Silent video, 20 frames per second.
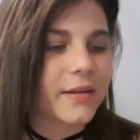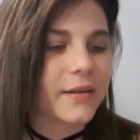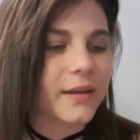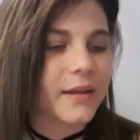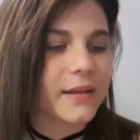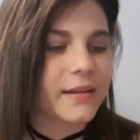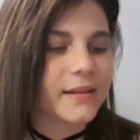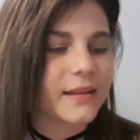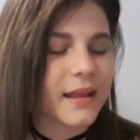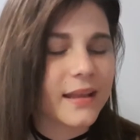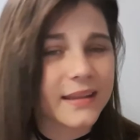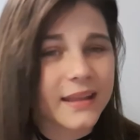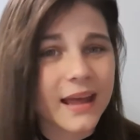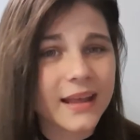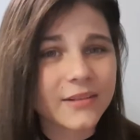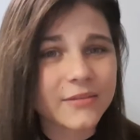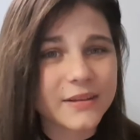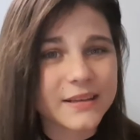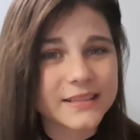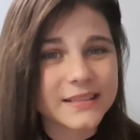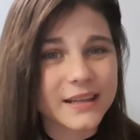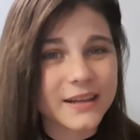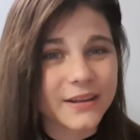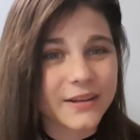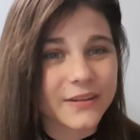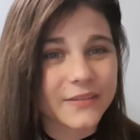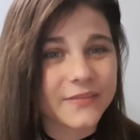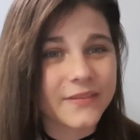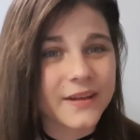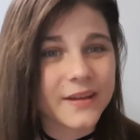it's that's what it said on
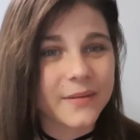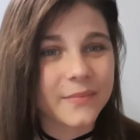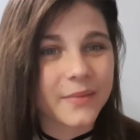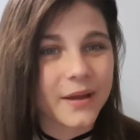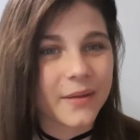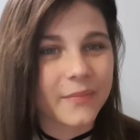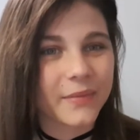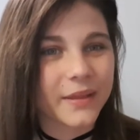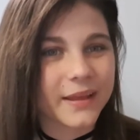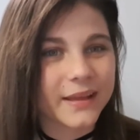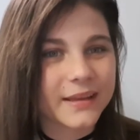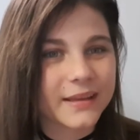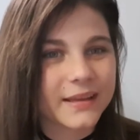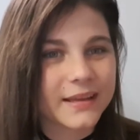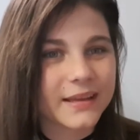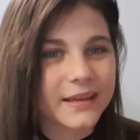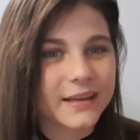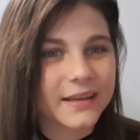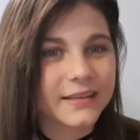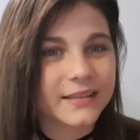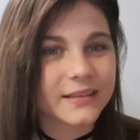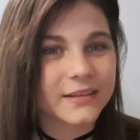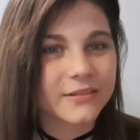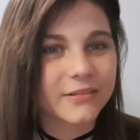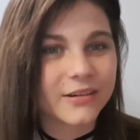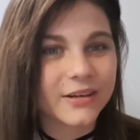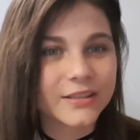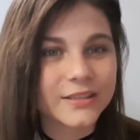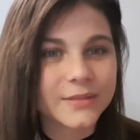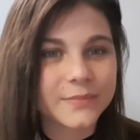the thing. But I'm like, isn't
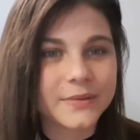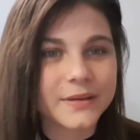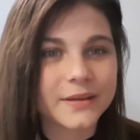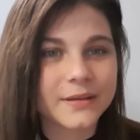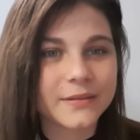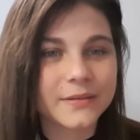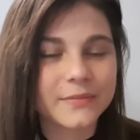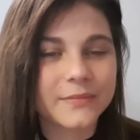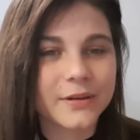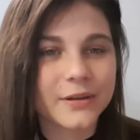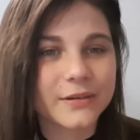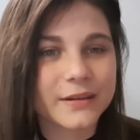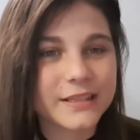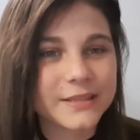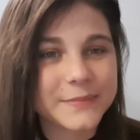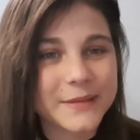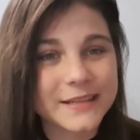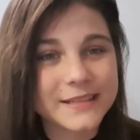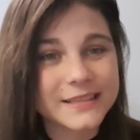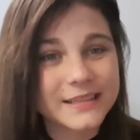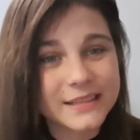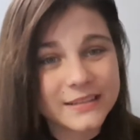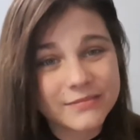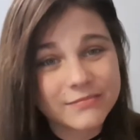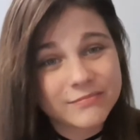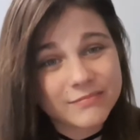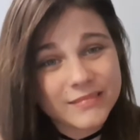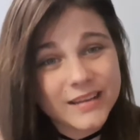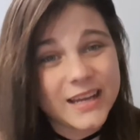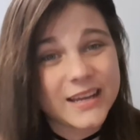quartz a bit more expensive?
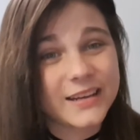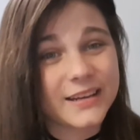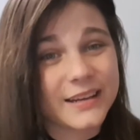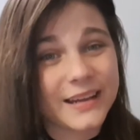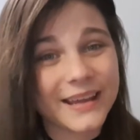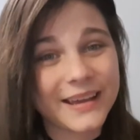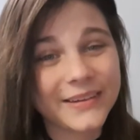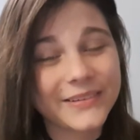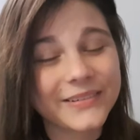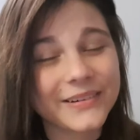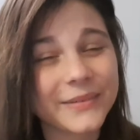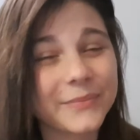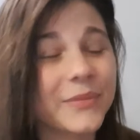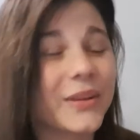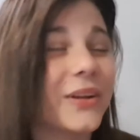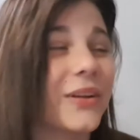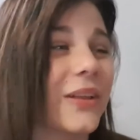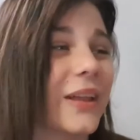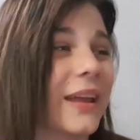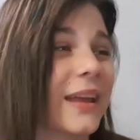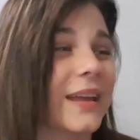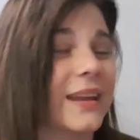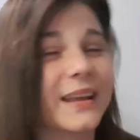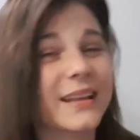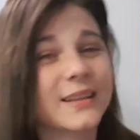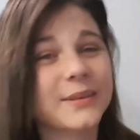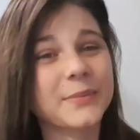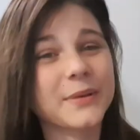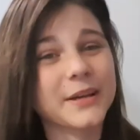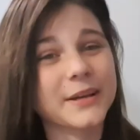I don't know. I'm not like an
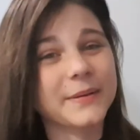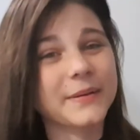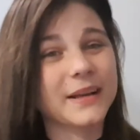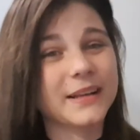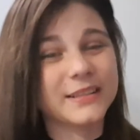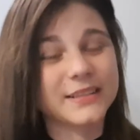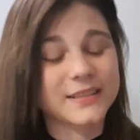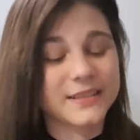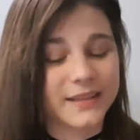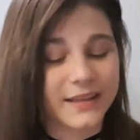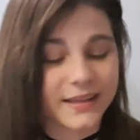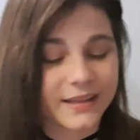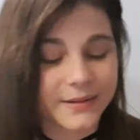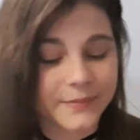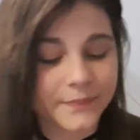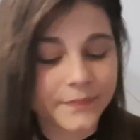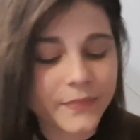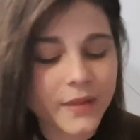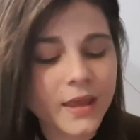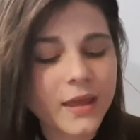expert. I just like them.